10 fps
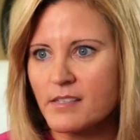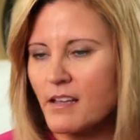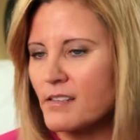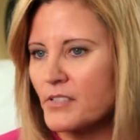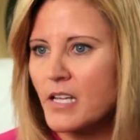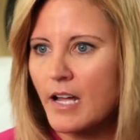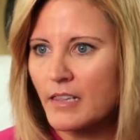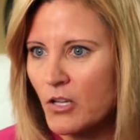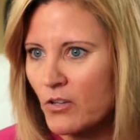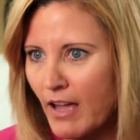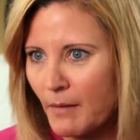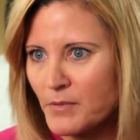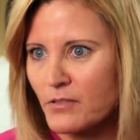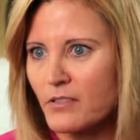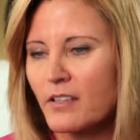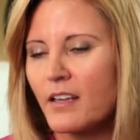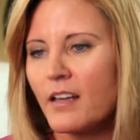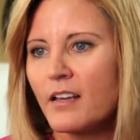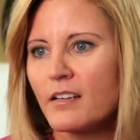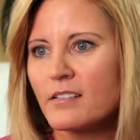size of a Tylenol capsule,
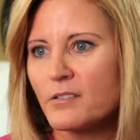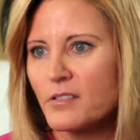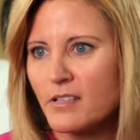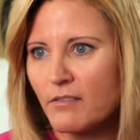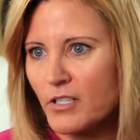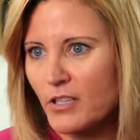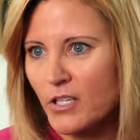so it's not very